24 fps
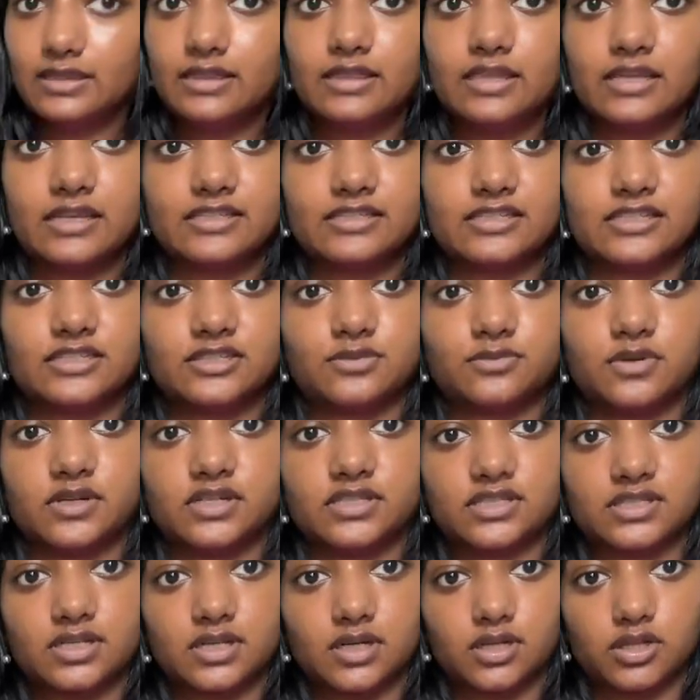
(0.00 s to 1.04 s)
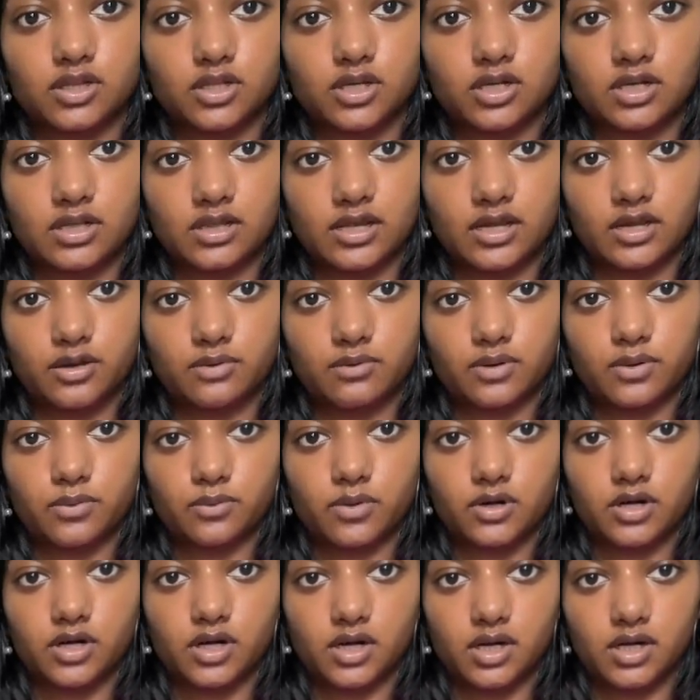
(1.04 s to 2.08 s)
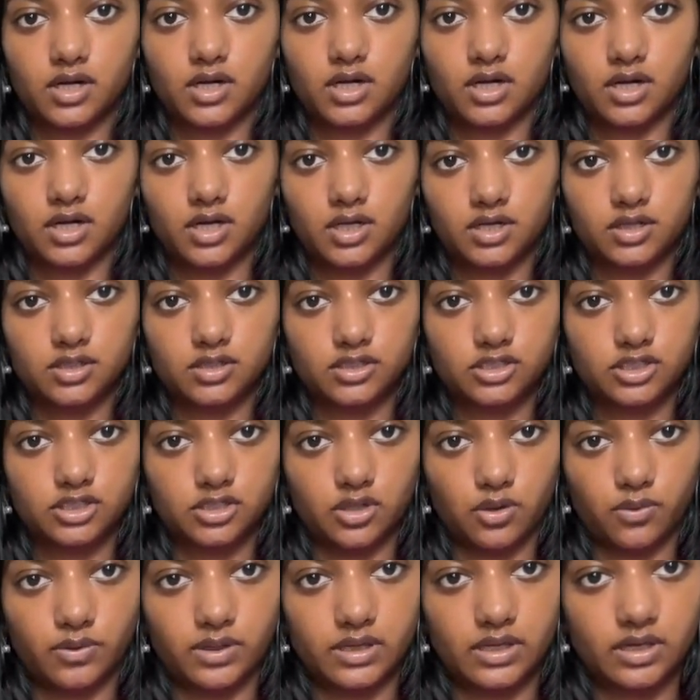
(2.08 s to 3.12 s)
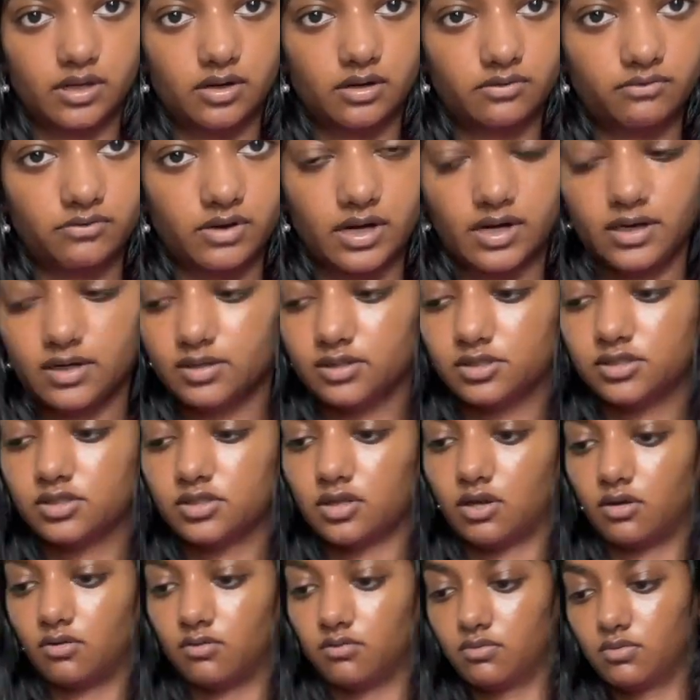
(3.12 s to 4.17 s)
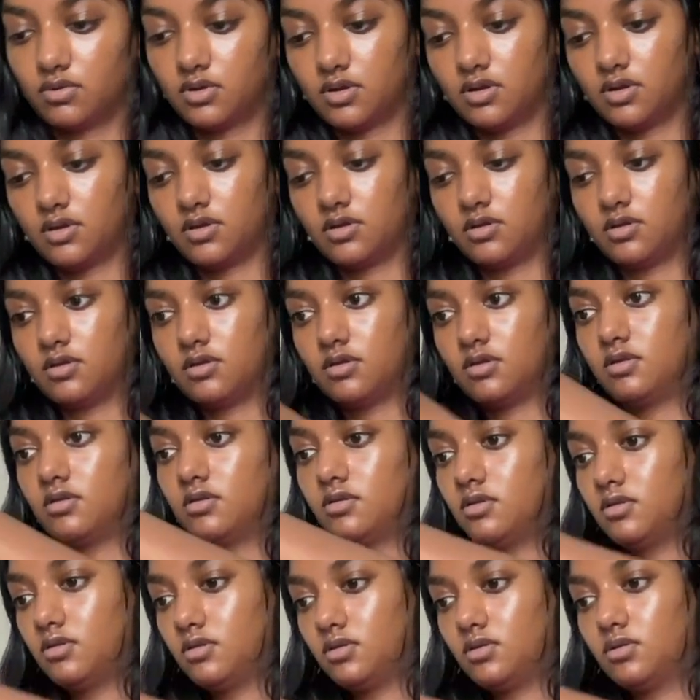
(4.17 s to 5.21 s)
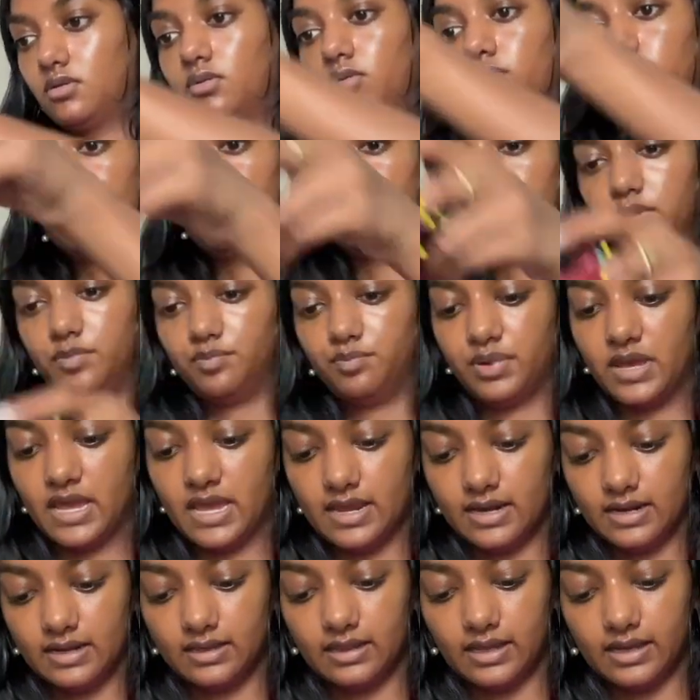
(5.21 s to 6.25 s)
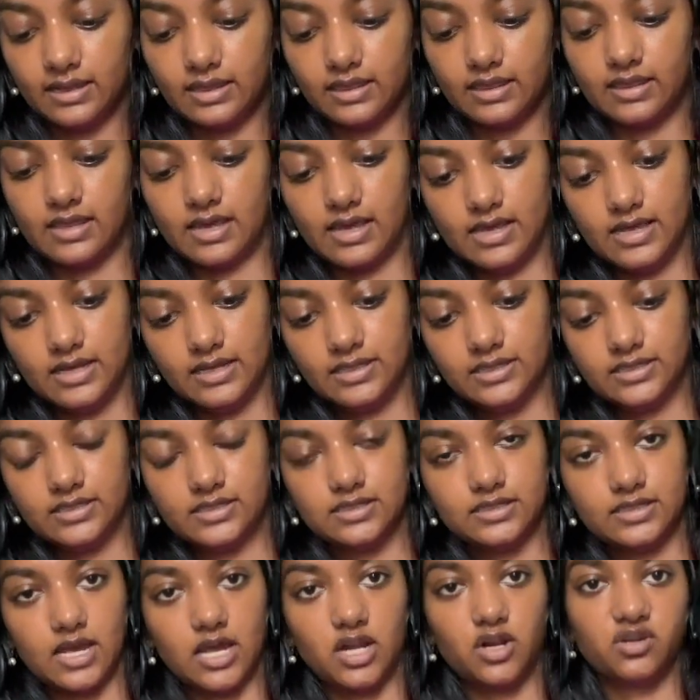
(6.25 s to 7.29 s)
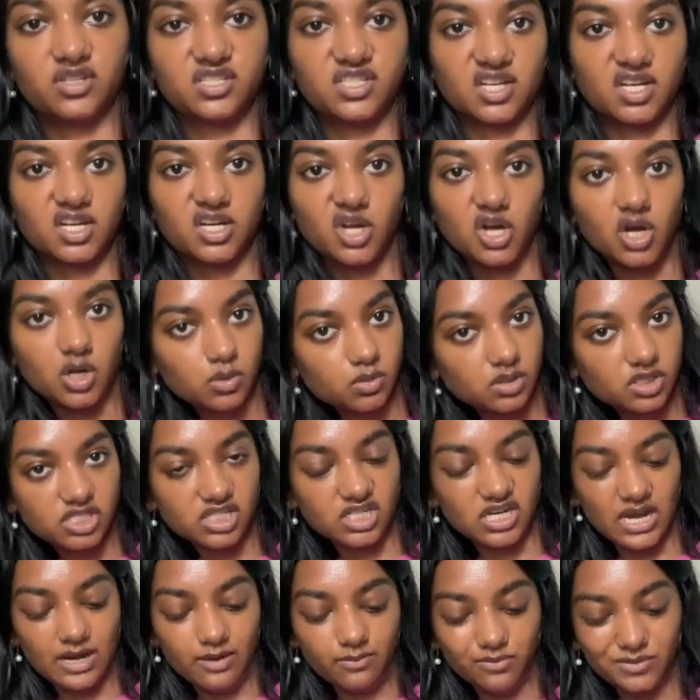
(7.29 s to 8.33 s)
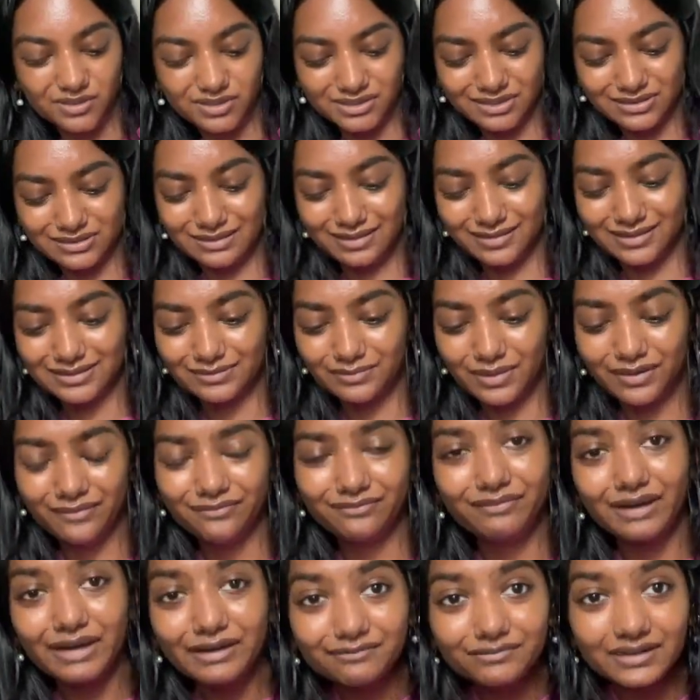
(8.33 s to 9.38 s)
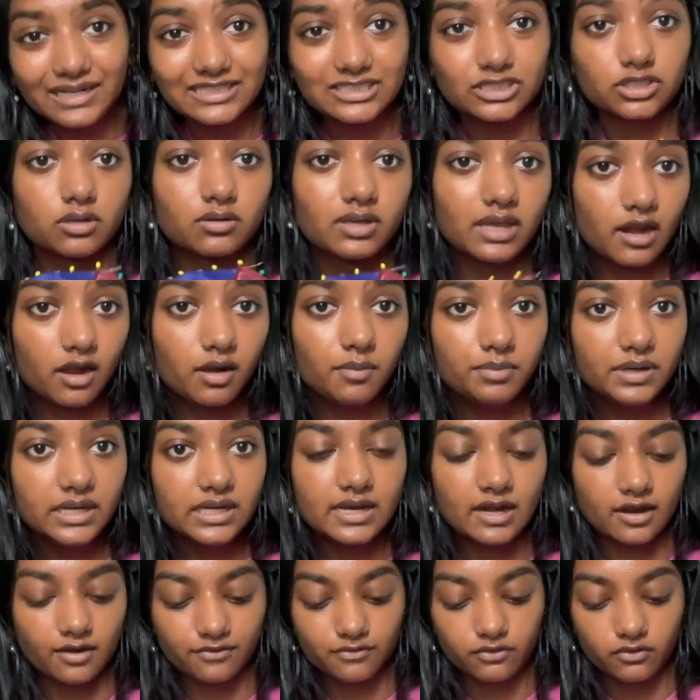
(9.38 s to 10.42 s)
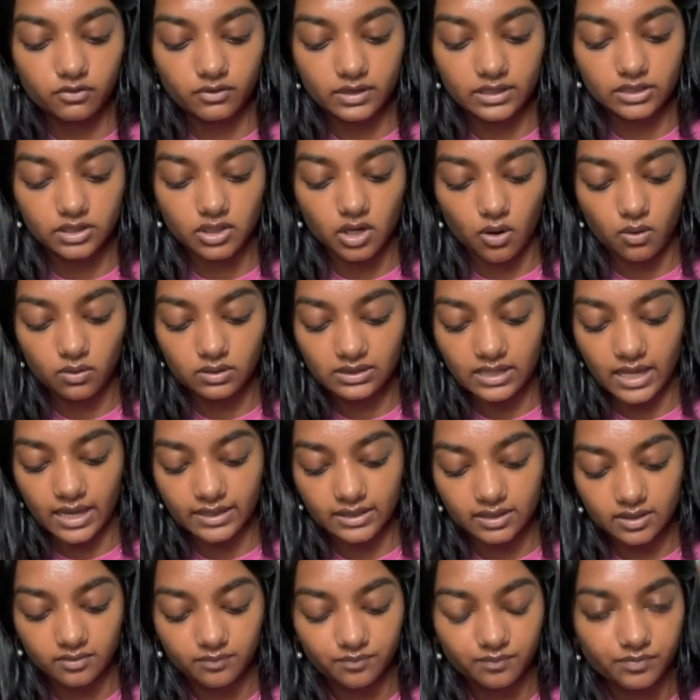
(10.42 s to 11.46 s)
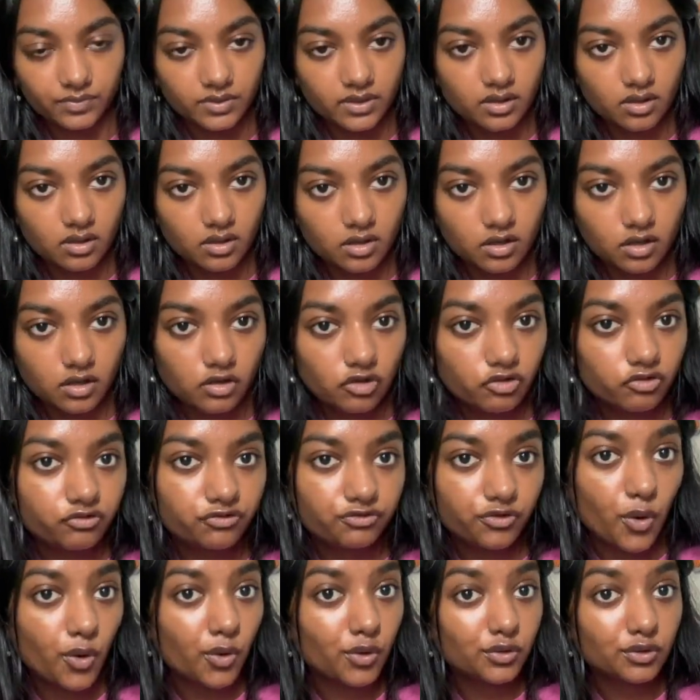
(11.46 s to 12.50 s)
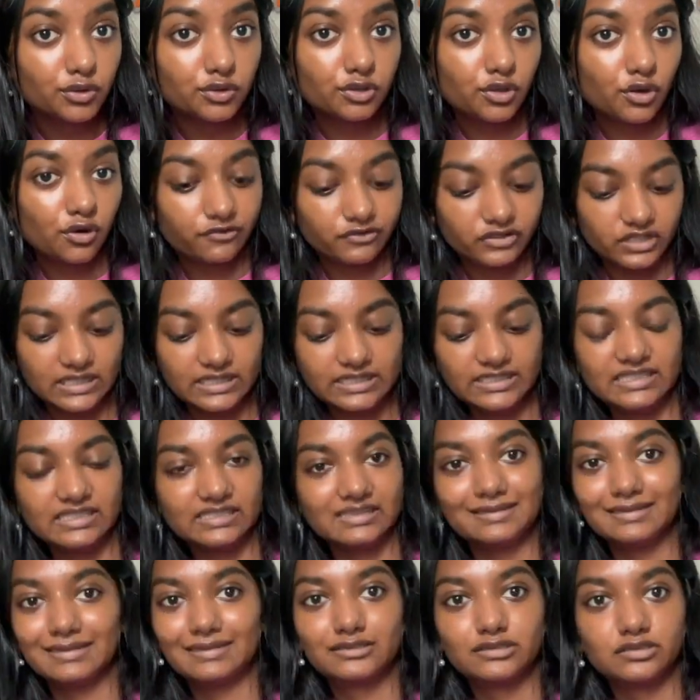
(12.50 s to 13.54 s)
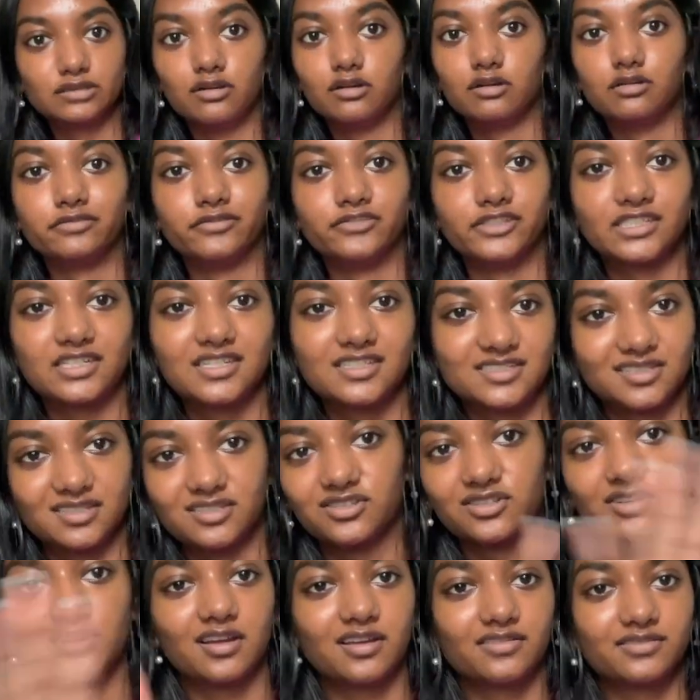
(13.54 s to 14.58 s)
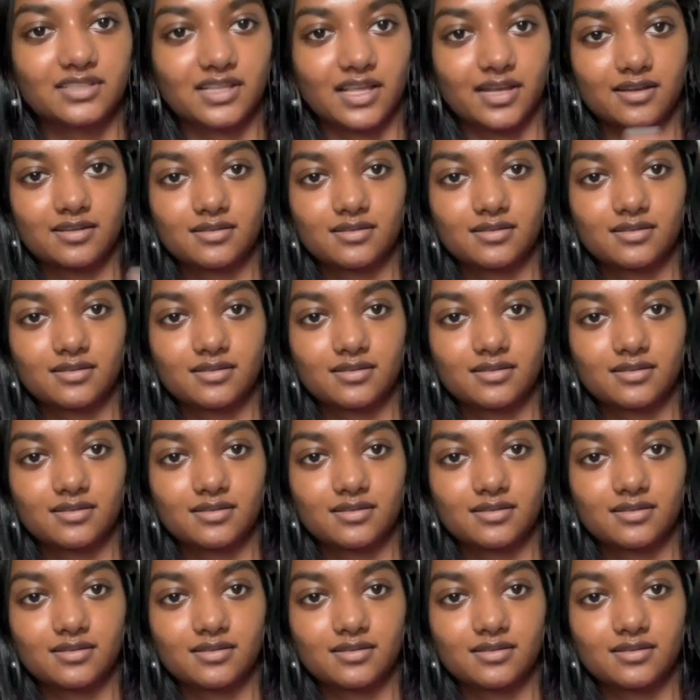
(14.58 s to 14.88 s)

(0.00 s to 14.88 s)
this is what it's gonna look like when we're done sewing it right so we pin it like this i know it's like an awkward shape which is not my favorite so care be careful and don't like fold over anything and then like sew over it because then you're gonna have to like